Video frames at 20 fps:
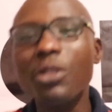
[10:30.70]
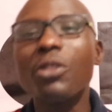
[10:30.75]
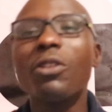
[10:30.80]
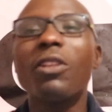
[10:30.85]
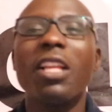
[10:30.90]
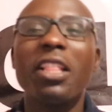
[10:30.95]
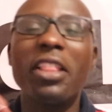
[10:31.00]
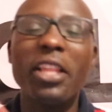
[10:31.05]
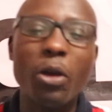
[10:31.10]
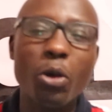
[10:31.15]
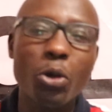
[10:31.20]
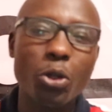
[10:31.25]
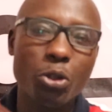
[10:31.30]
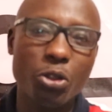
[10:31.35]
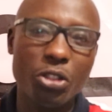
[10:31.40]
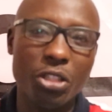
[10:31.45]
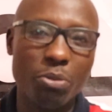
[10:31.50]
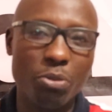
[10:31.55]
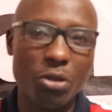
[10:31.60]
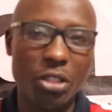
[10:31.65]
so that they go
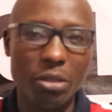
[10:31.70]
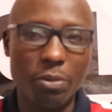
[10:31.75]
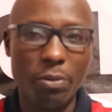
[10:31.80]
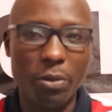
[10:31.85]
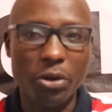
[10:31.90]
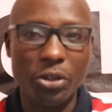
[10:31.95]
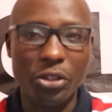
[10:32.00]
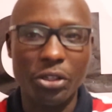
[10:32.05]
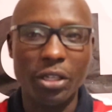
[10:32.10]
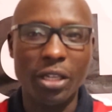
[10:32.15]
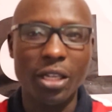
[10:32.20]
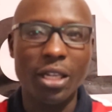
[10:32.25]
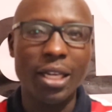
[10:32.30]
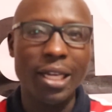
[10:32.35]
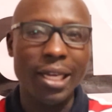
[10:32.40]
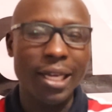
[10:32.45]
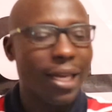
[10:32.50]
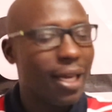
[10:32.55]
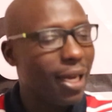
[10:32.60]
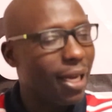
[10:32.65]
to Djibouti port.
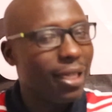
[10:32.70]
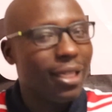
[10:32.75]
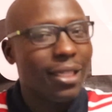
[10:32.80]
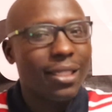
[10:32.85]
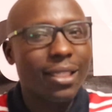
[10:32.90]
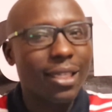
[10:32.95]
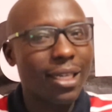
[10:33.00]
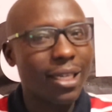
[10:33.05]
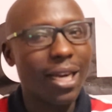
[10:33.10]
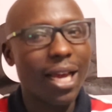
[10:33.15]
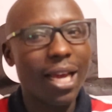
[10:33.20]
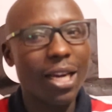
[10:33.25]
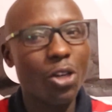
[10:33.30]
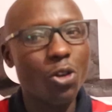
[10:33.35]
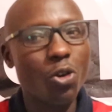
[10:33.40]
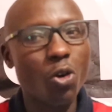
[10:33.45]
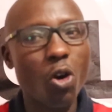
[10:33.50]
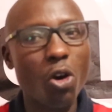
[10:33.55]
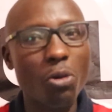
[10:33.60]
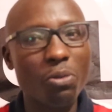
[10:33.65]
And the state
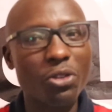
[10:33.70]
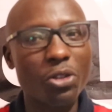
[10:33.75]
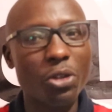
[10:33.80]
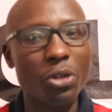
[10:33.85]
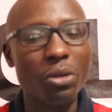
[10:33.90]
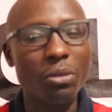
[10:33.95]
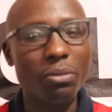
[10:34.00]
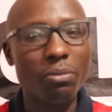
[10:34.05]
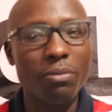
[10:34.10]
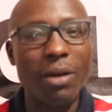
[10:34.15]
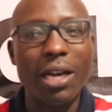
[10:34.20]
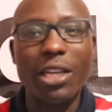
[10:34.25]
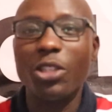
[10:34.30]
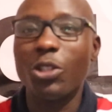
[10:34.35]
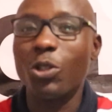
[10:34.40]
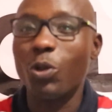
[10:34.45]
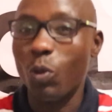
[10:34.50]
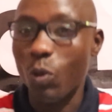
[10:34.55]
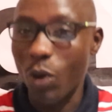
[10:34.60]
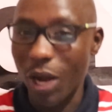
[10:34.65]
had no option but
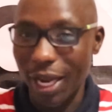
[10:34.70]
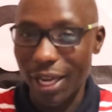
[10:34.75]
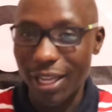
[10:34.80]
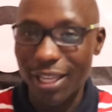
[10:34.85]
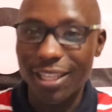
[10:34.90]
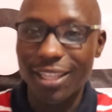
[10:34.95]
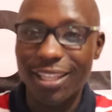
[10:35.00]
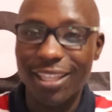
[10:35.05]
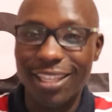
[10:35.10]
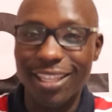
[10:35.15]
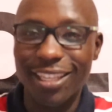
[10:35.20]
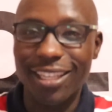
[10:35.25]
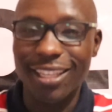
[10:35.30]
to work,